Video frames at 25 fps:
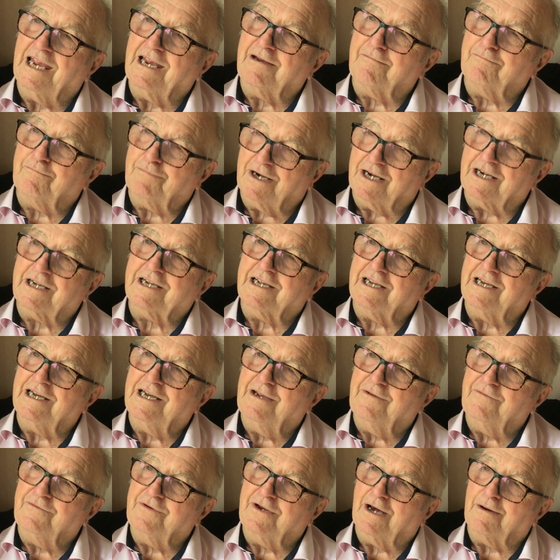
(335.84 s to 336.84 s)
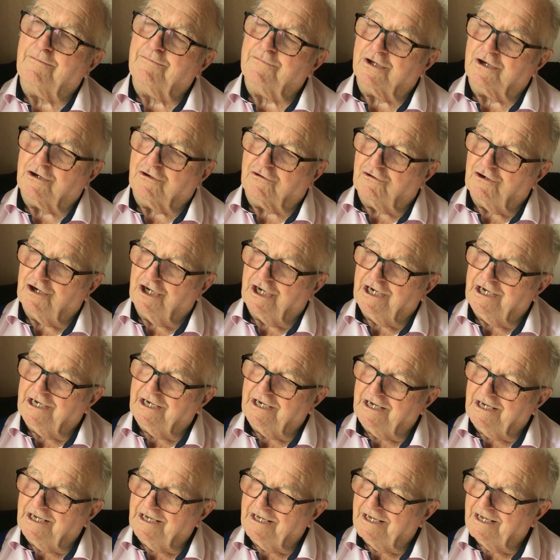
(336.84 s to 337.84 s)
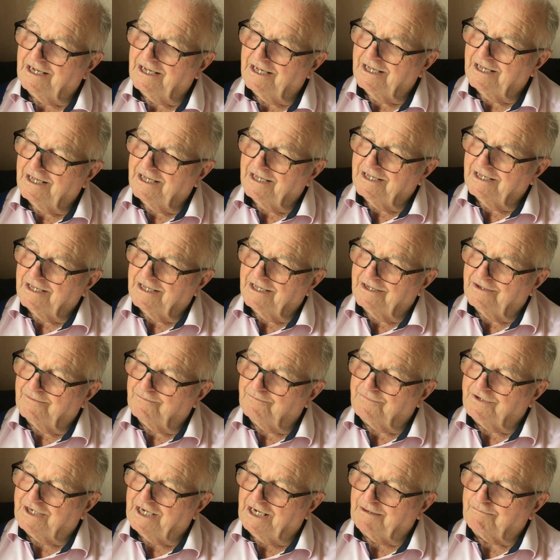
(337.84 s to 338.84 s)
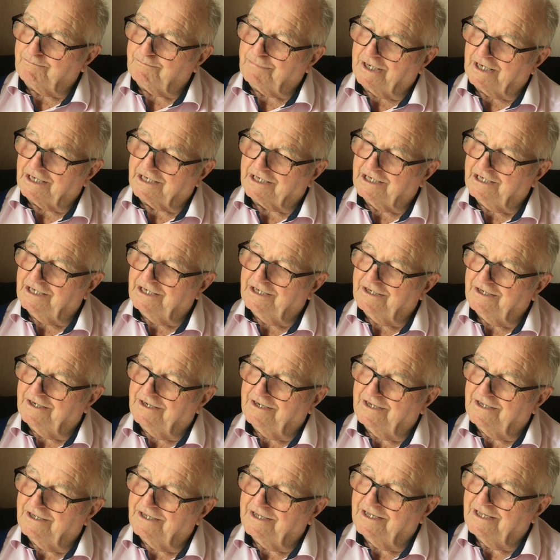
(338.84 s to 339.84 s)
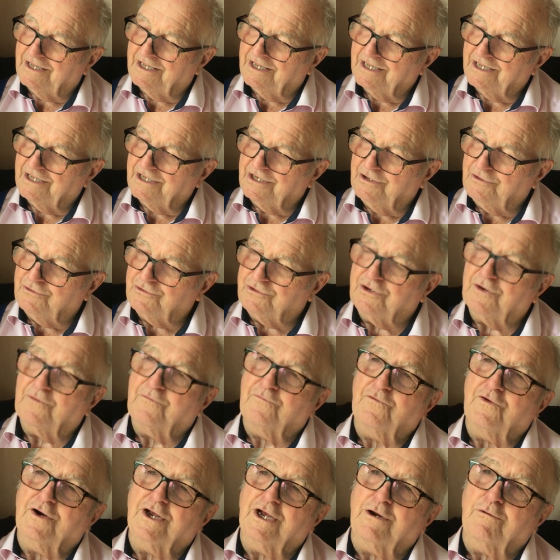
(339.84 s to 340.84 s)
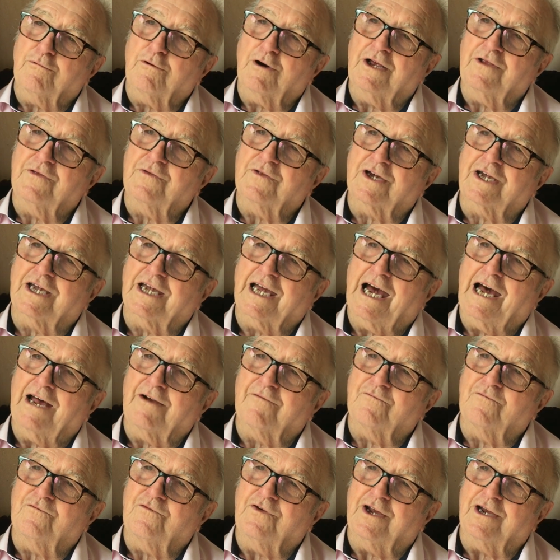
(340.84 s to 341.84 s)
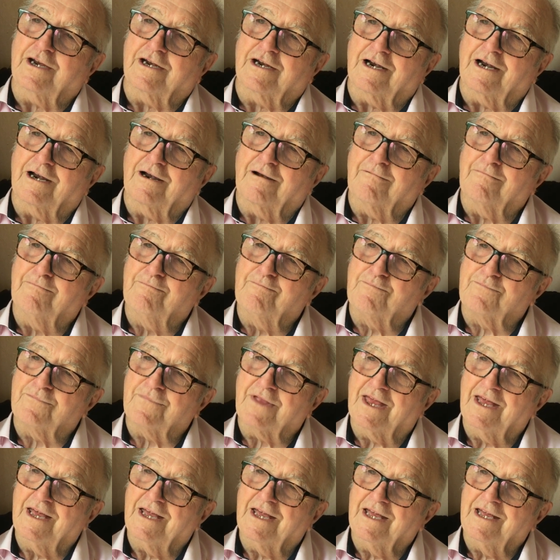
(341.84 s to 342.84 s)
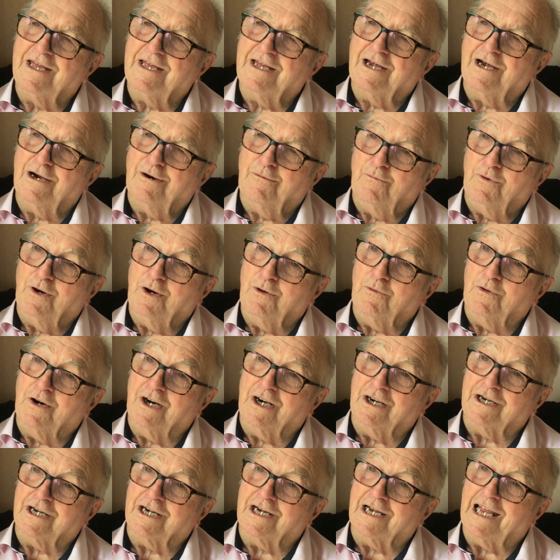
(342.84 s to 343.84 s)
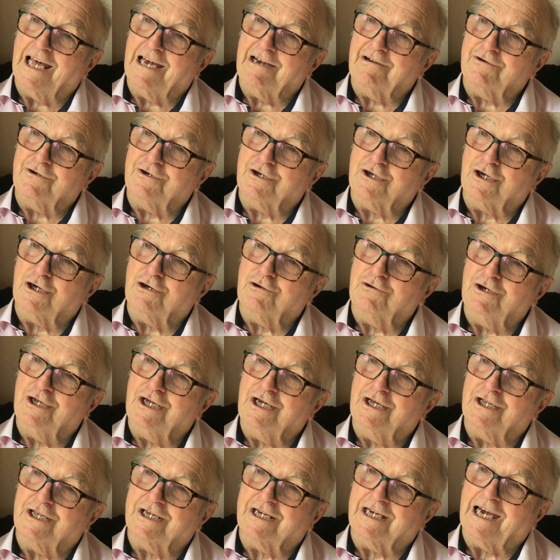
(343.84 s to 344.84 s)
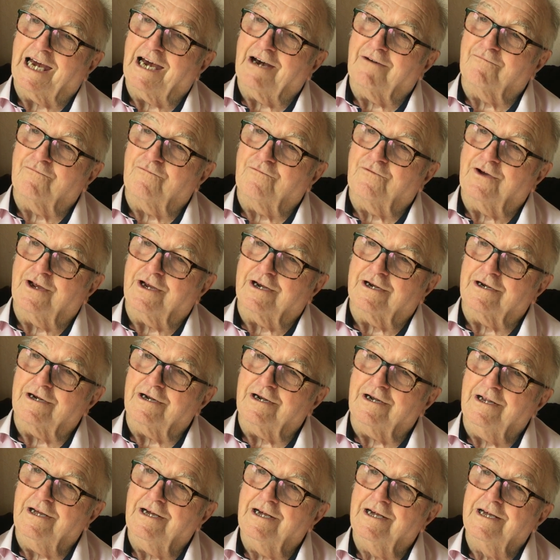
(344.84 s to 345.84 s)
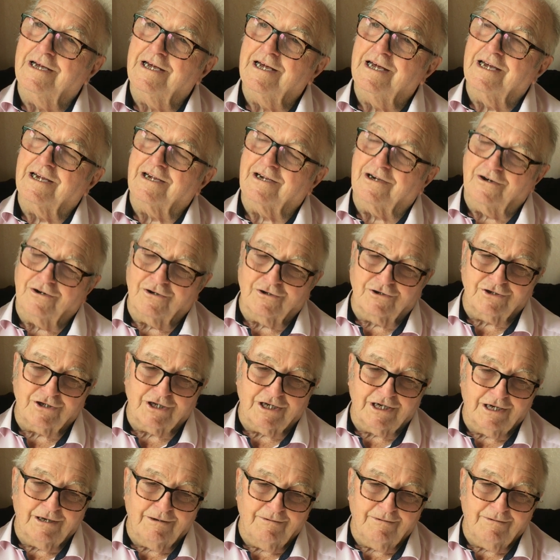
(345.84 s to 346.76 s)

Dick Bucket lived up the green, and Dick Bucket used to frequent the Cat and Fiddle, and we weren't allowed to go near the Cat and Fiddle because